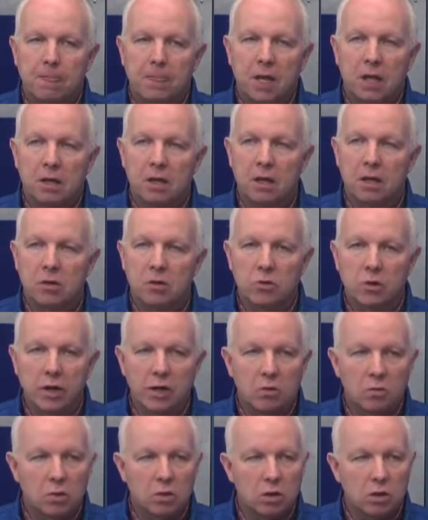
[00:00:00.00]
And then
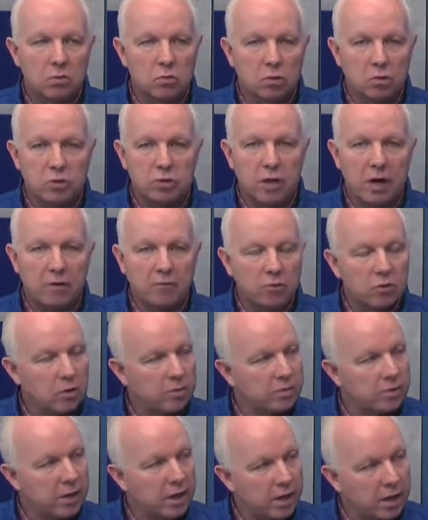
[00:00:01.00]
Greenwood will travel
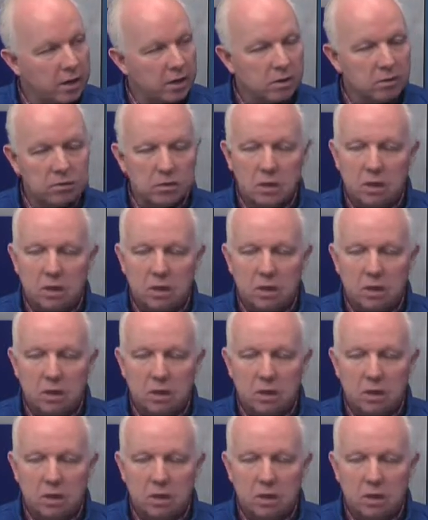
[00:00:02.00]
up there.